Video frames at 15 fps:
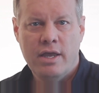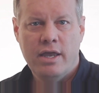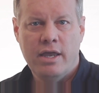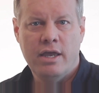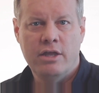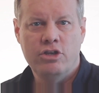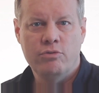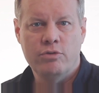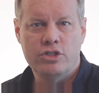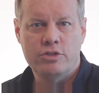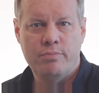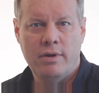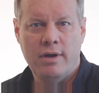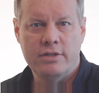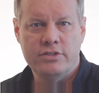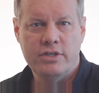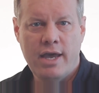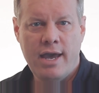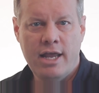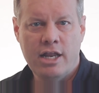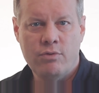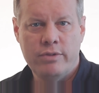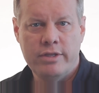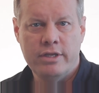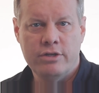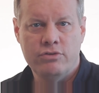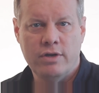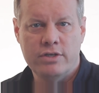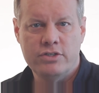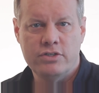and your response adequately
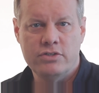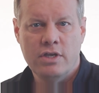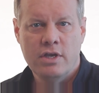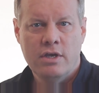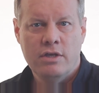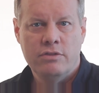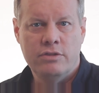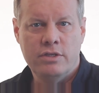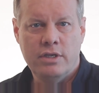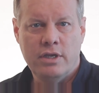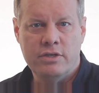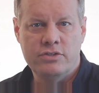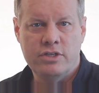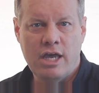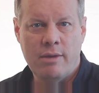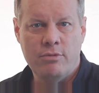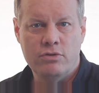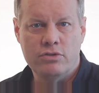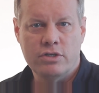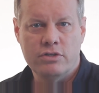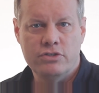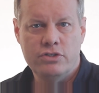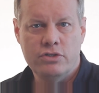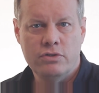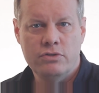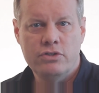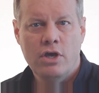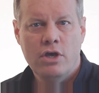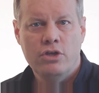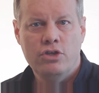addresses the examiner's
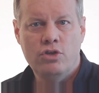concerns.